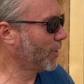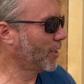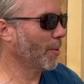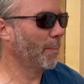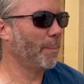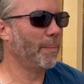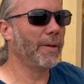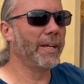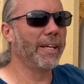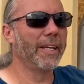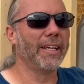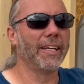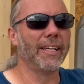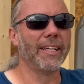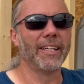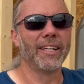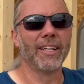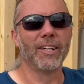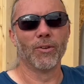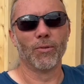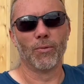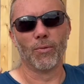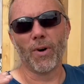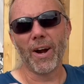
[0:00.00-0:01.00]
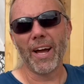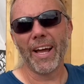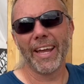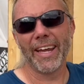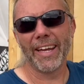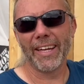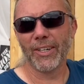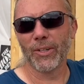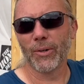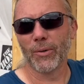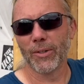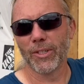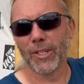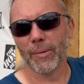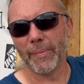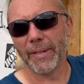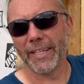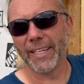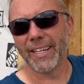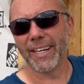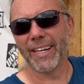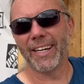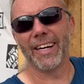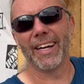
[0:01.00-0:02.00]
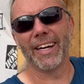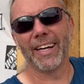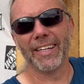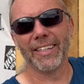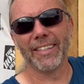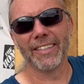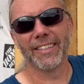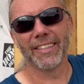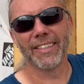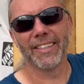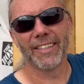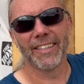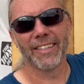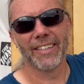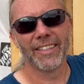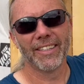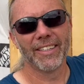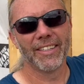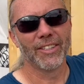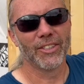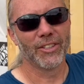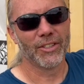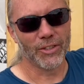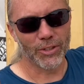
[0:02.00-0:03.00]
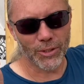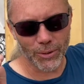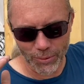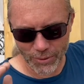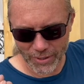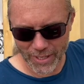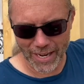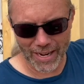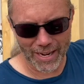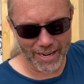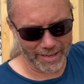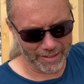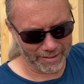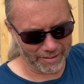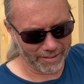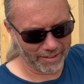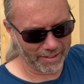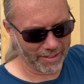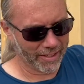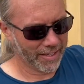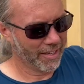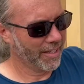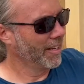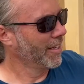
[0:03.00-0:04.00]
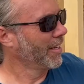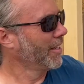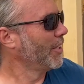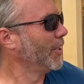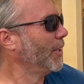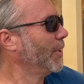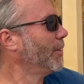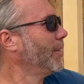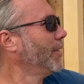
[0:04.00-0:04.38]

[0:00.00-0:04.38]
to be right or to be kind, choose kind. You,